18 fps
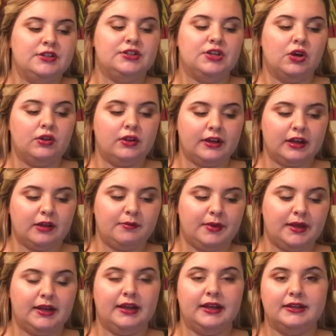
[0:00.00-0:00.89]
Don't Look at
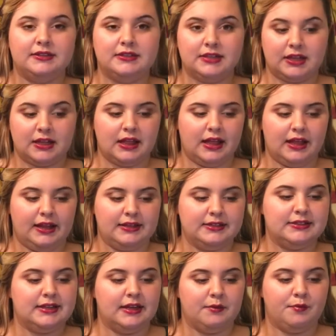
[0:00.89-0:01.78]
Me is to
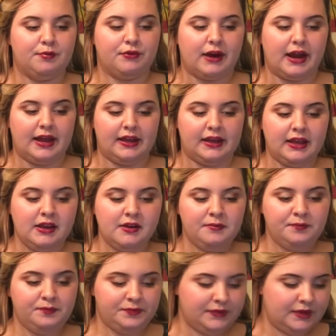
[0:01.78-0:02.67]
cleanse and
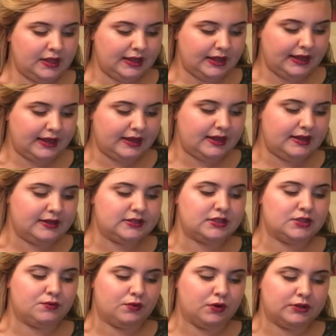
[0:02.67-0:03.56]
brighten,
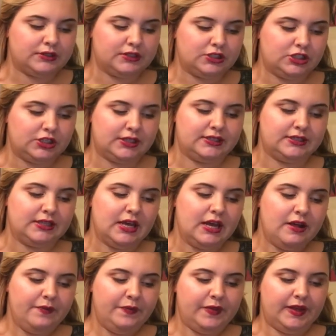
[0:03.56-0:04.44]
and Rosy Cheeks
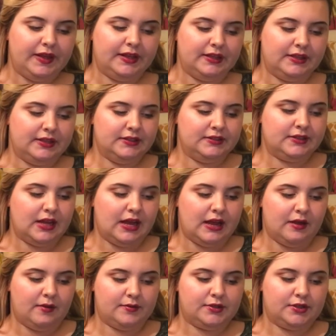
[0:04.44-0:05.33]
is
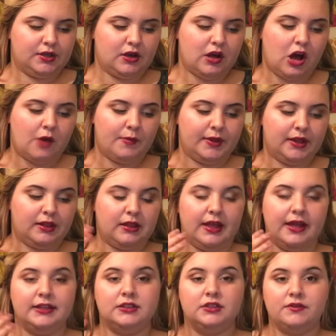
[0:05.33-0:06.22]
to calm and
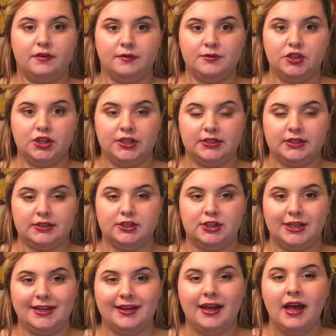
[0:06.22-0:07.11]
cleanse from cheek to
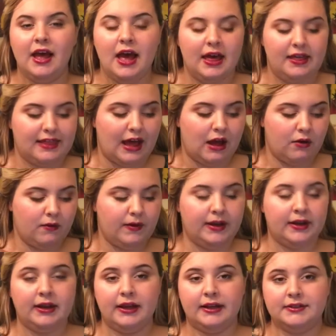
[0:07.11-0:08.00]
cheek. That
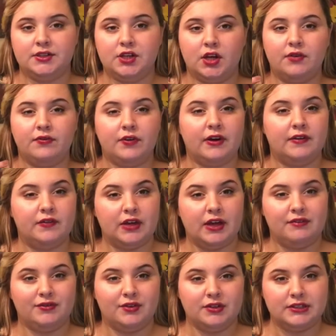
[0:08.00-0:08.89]
one is good for if you
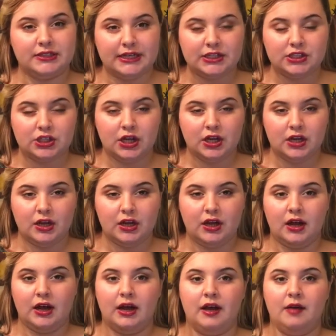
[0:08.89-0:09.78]
have
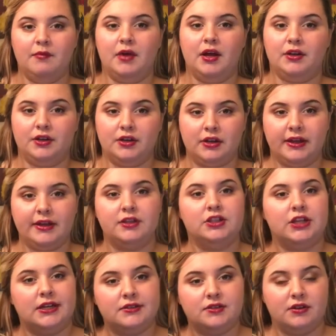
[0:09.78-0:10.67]
rosacea on your like
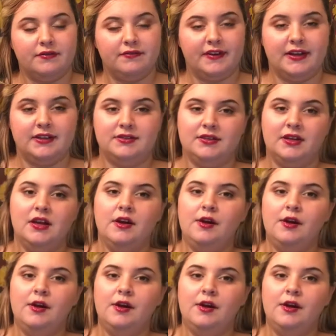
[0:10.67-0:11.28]
chest or face.